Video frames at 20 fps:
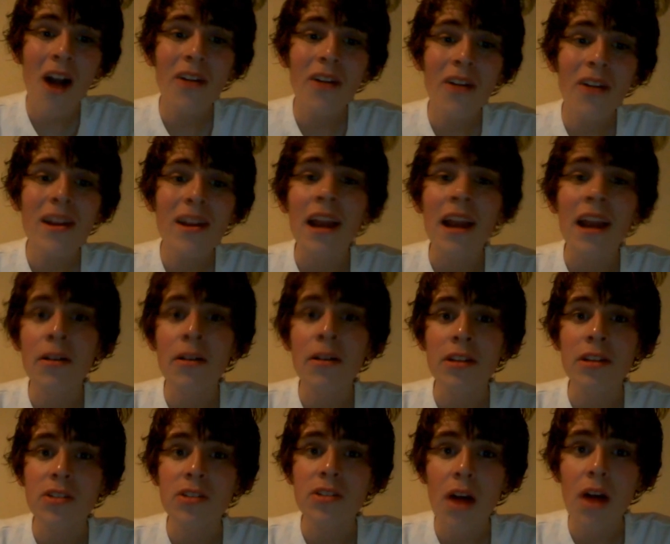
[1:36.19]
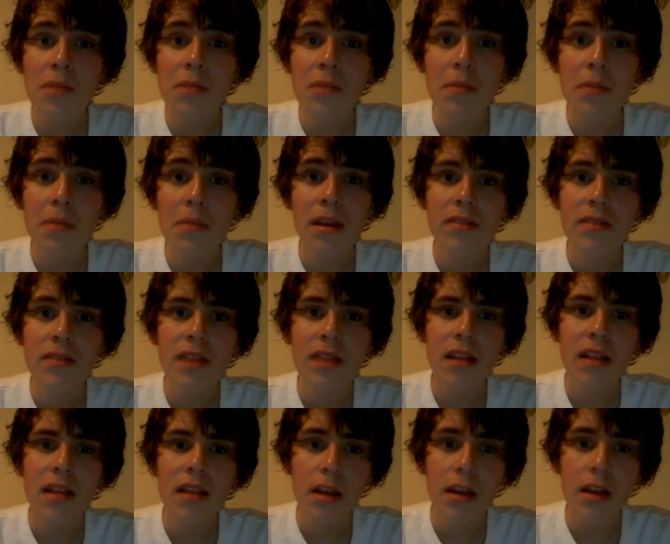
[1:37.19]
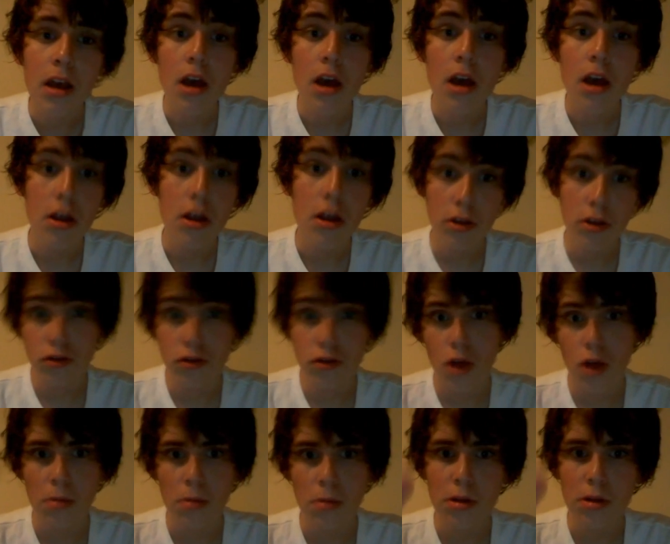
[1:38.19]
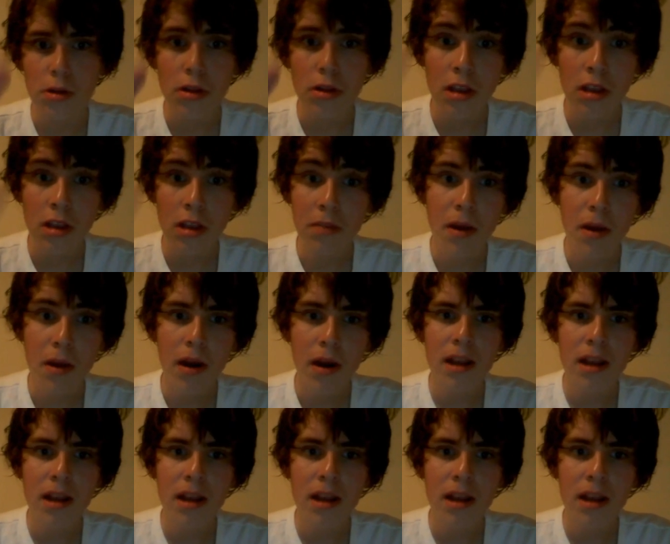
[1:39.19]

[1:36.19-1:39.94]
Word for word: I know they stopped it because they like they stopped it to think of better ideas,